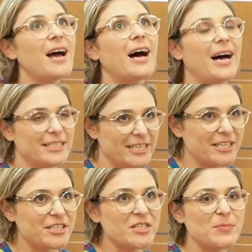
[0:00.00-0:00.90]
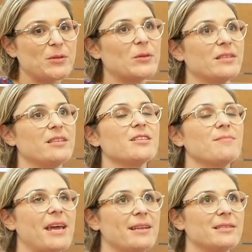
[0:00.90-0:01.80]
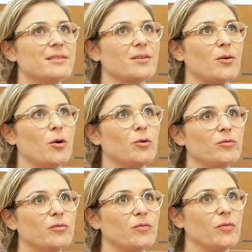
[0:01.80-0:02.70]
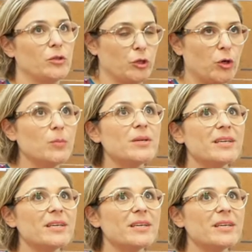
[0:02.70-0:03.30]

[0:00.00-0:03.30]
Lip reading: art teachers because of the demands of the job.